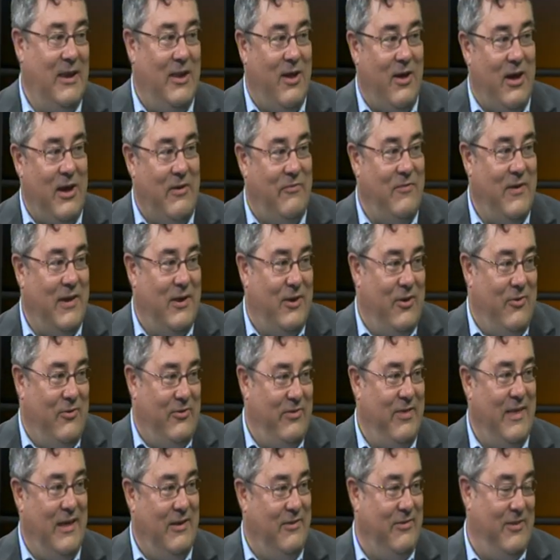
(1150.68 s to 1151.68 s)
life
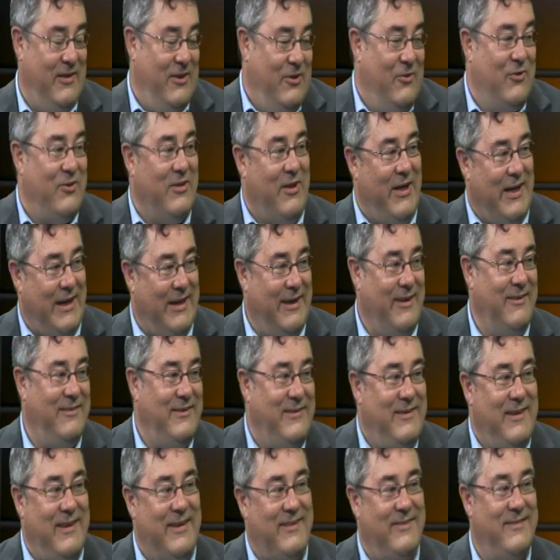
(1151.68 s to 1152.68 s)
includes things that look like it, yes.